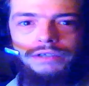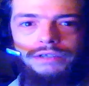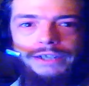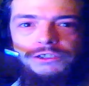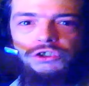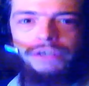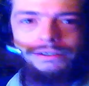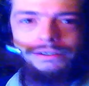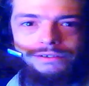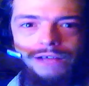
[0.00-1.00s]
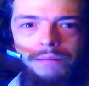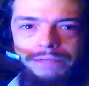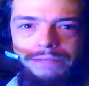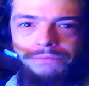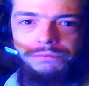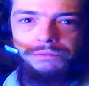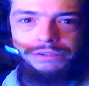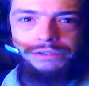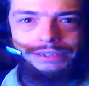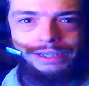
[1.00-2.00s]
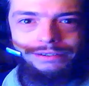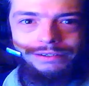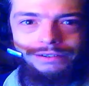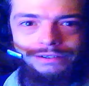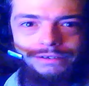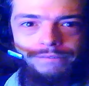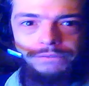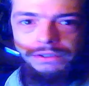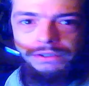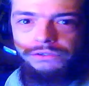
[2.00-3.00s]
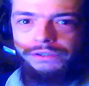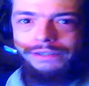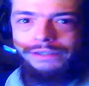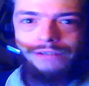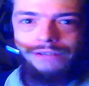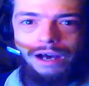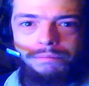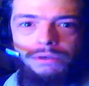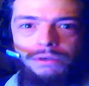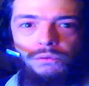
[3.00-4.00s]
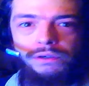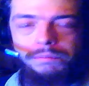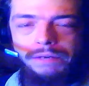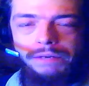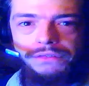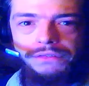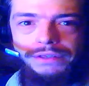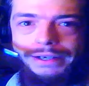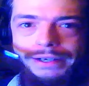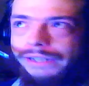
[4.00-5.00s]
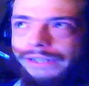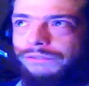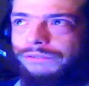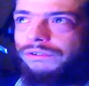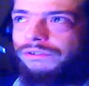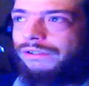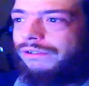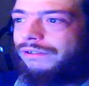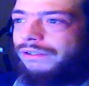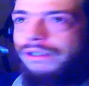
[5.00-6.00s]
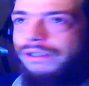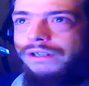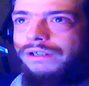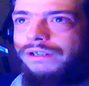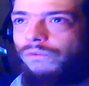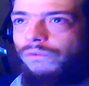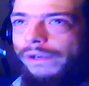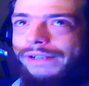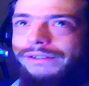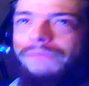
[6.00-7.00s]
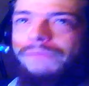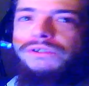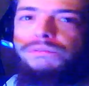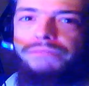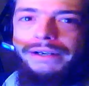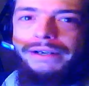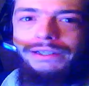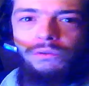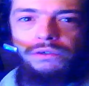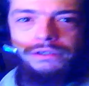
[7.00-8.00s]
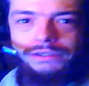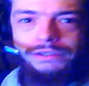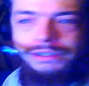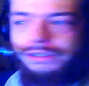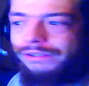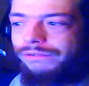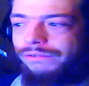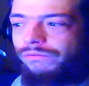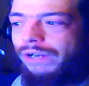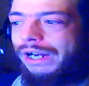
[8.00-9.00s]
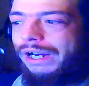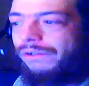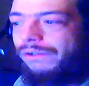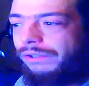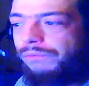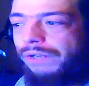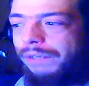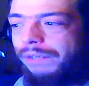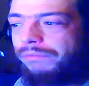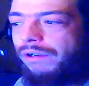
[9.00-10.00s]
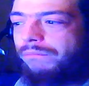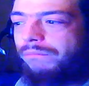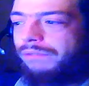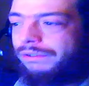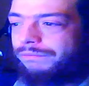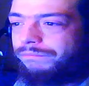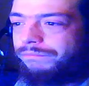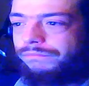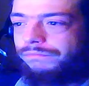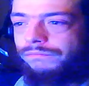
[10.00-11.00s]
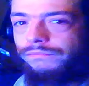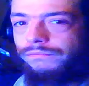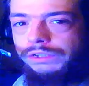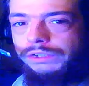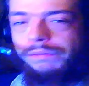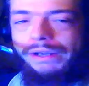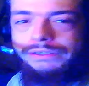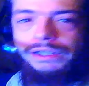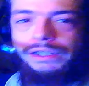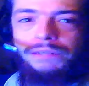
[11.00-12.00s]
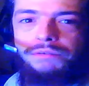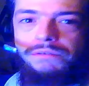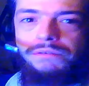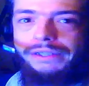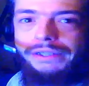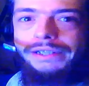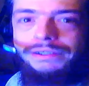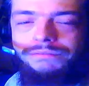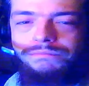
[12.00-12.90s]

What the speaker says: And you're trying to stop them from doing that? You're trying to stop word of mouth and other ways of spreading the word? Wow, you've got a problem. You've actually got a problem right there.